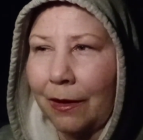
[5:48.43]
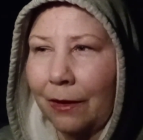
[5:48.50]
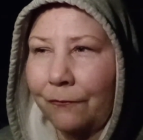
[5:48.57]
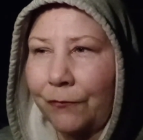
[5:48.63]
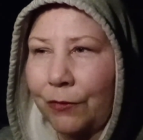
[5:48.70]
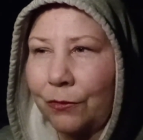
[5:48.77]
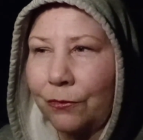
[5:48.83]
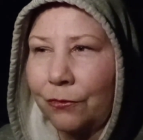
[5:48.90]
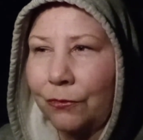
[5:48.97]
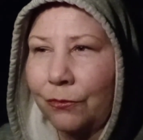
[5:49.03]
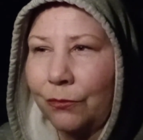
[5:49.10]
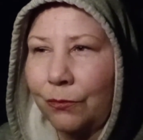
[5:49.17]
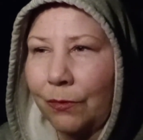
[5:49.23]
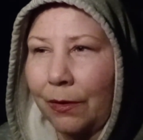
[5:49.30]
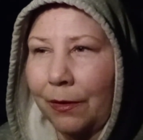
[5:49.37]
a
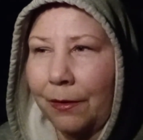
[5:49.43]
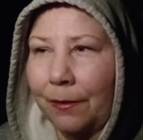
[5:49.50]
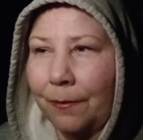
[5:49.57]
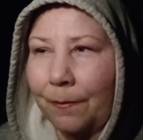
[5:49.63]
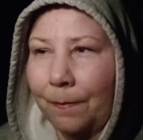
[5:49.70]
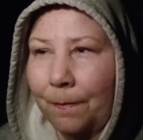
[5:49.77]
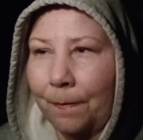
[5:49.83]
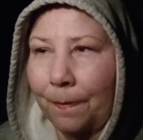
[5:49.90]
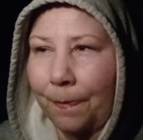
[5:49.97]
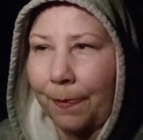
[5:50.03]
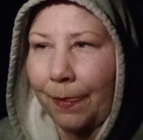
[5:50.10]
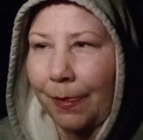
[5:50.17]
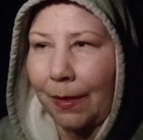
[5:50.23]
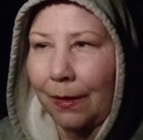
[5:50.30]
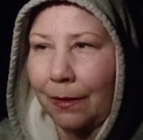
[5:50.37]
few um,
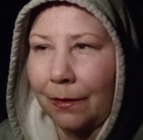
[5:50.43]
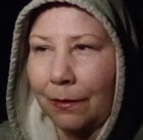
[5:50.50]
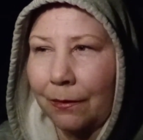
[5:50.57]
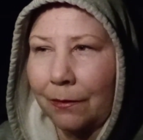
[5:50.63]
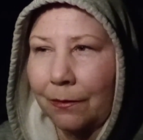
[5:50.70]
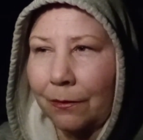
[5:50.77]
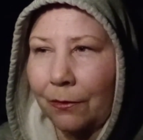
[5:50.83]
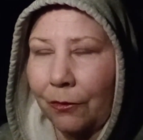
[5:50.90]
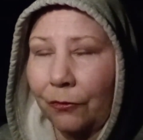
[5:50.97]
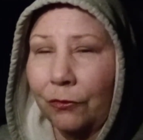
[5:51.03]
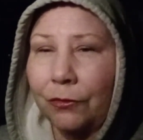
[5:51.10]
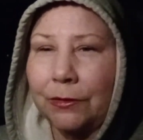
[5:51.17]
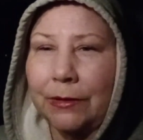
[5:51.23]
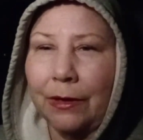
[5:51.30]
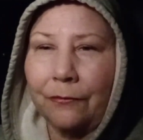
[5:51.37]
or
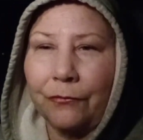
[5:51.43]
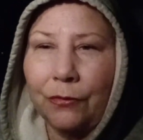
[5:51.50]
looked at a